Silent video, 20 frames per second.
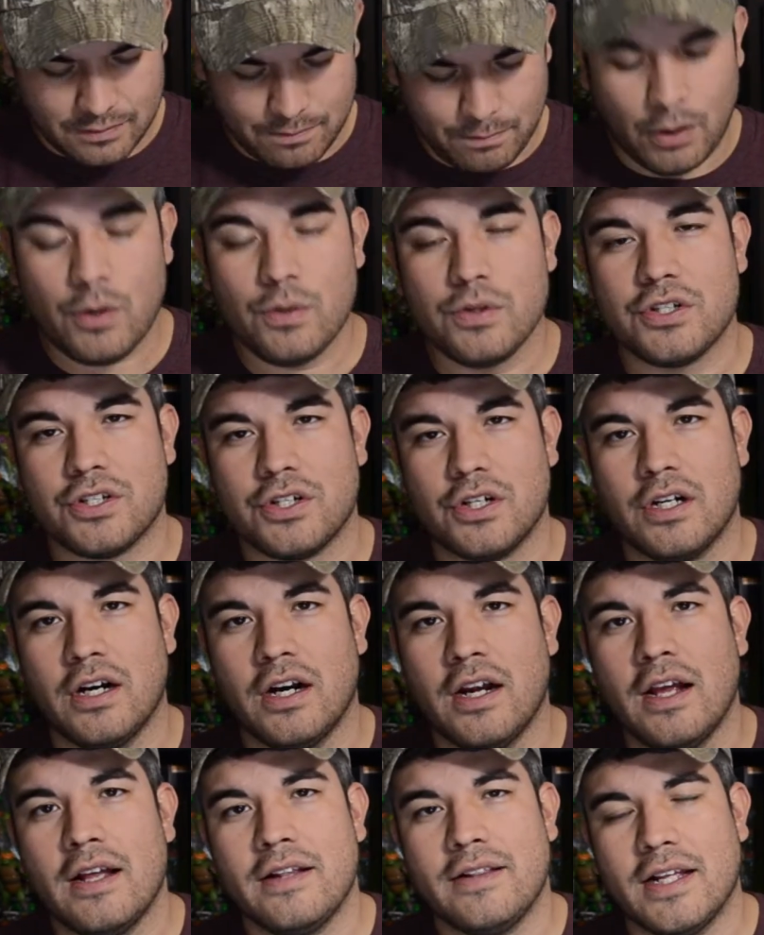poster
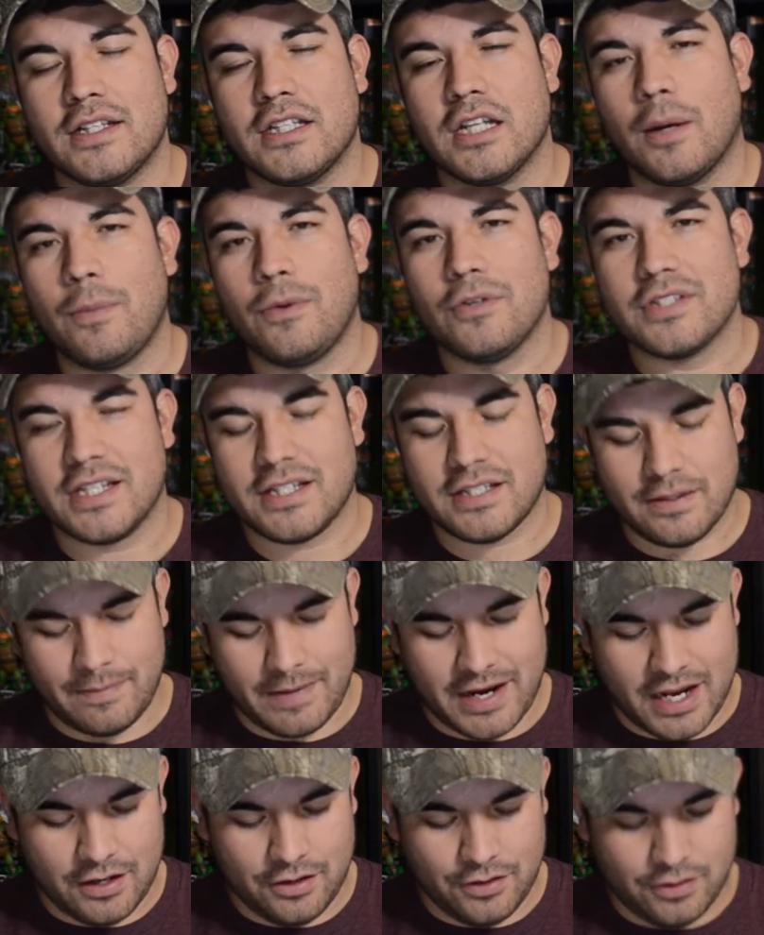that doubles as the
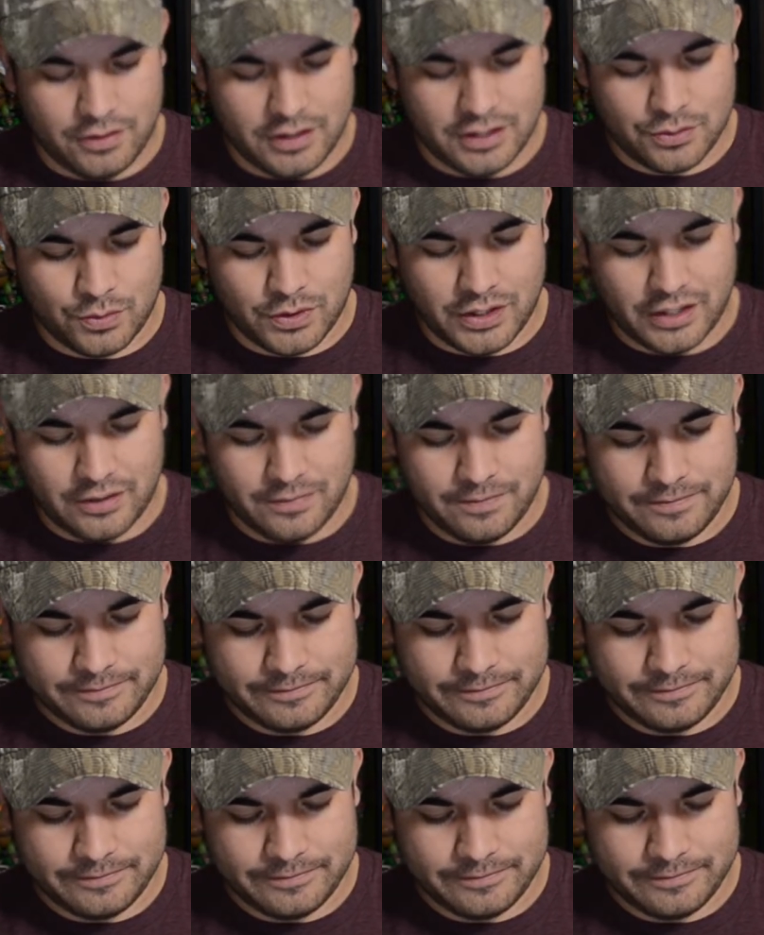manual as well.